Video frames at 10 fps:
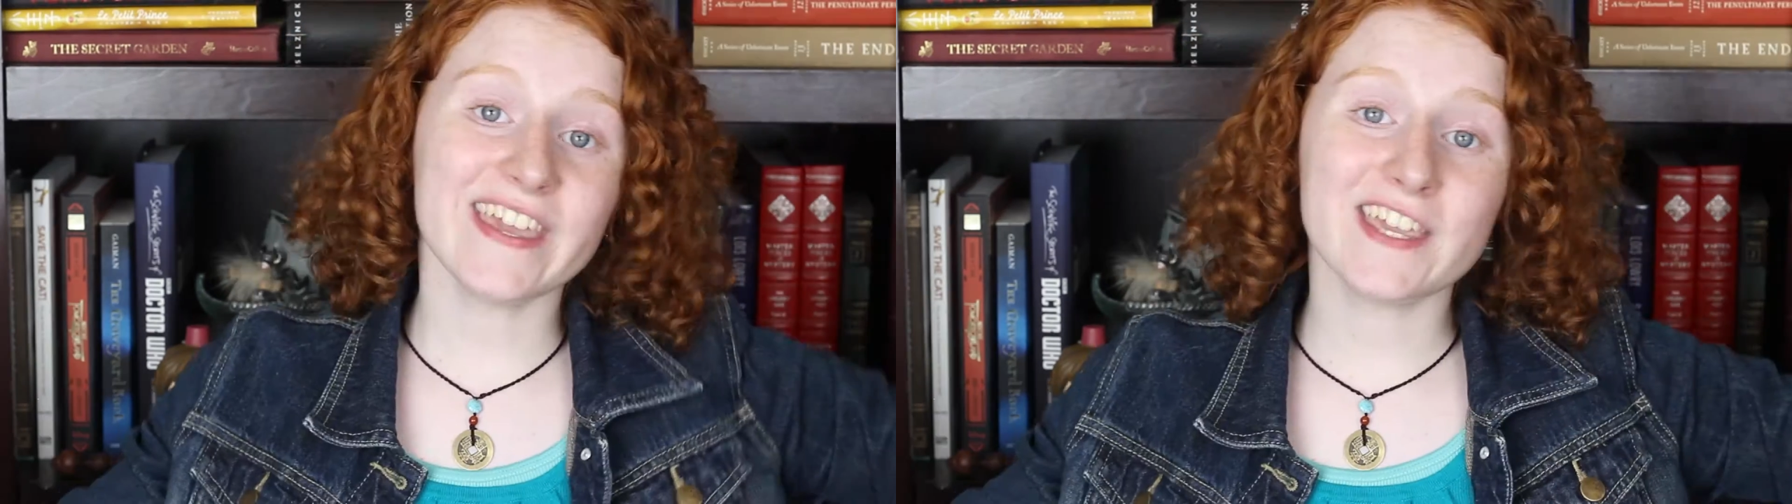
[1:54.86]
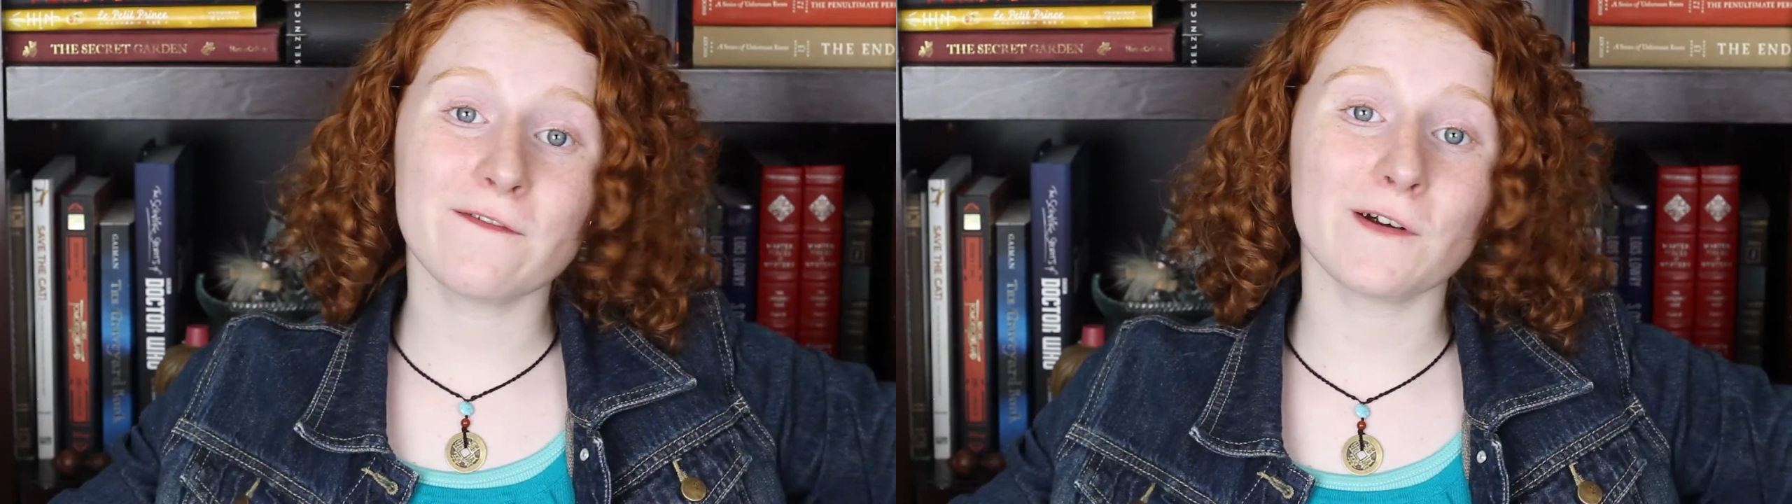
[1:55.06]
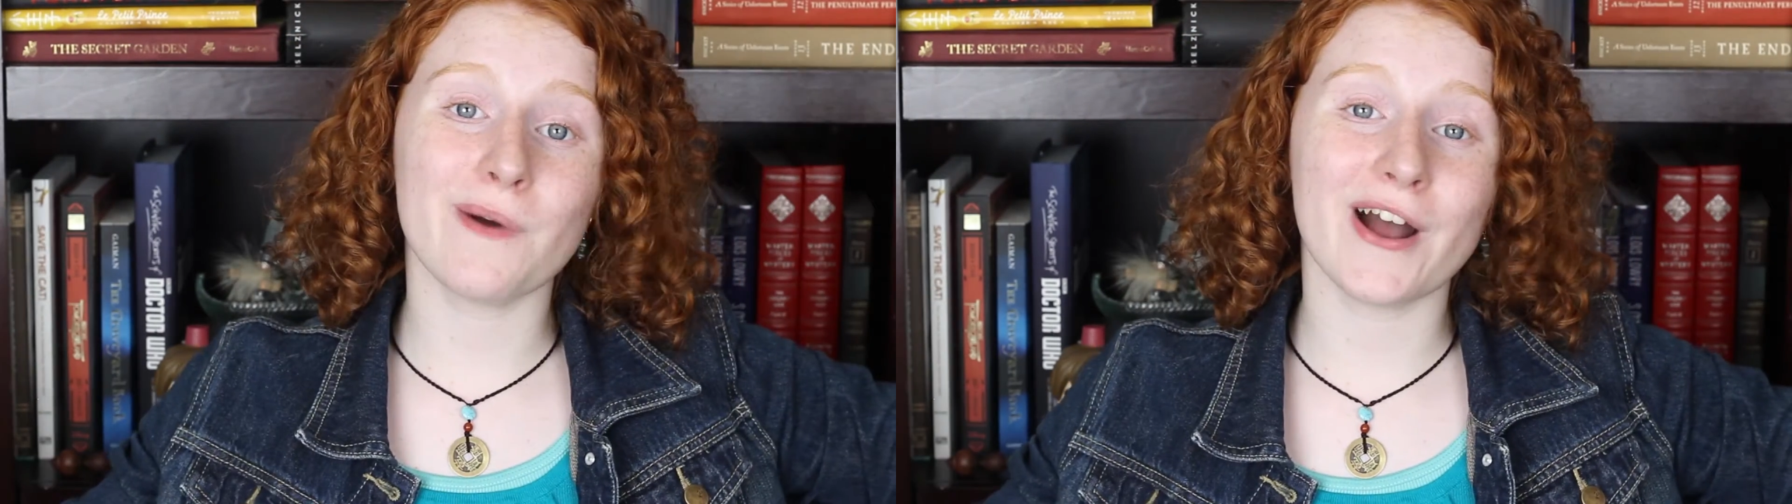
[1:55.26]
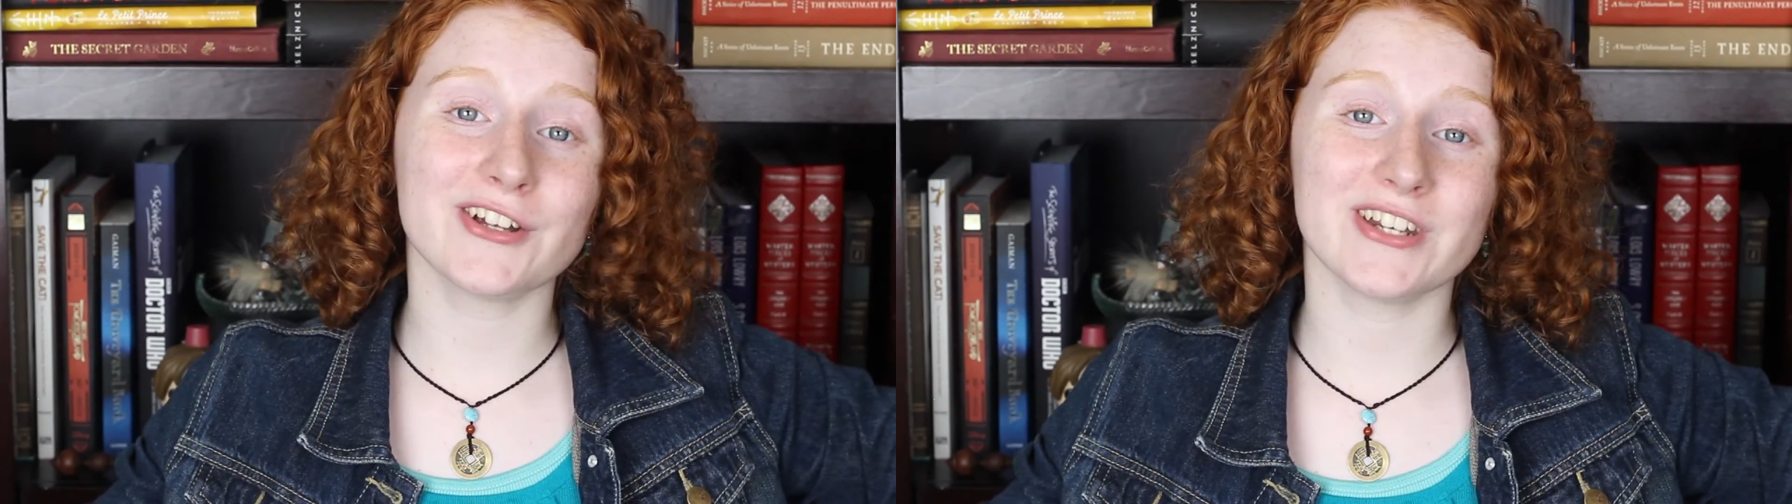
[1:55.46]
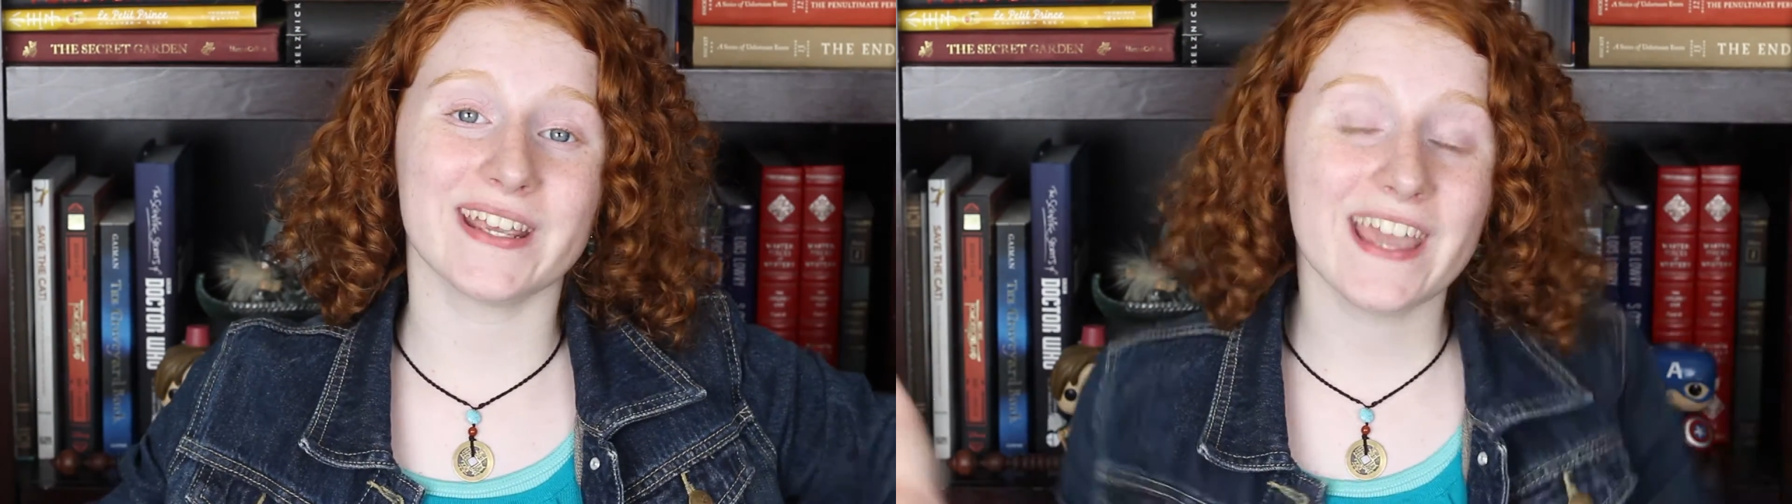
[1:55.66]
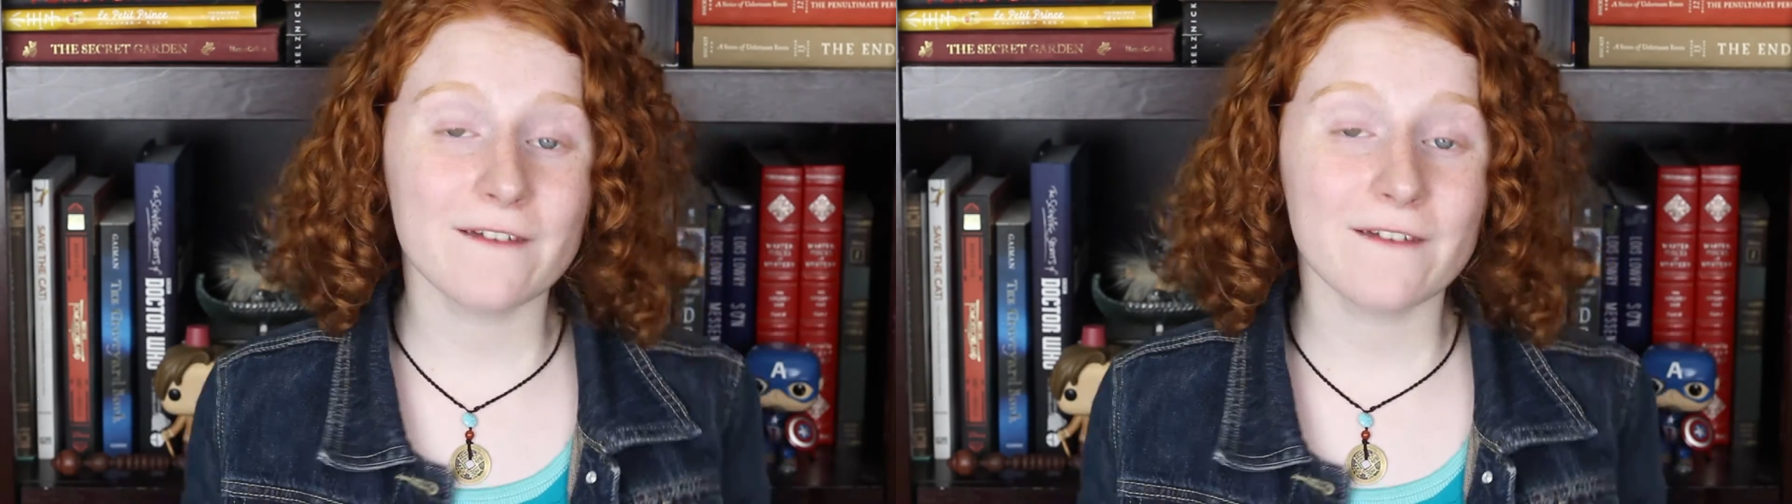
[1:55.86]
Thank you for watching.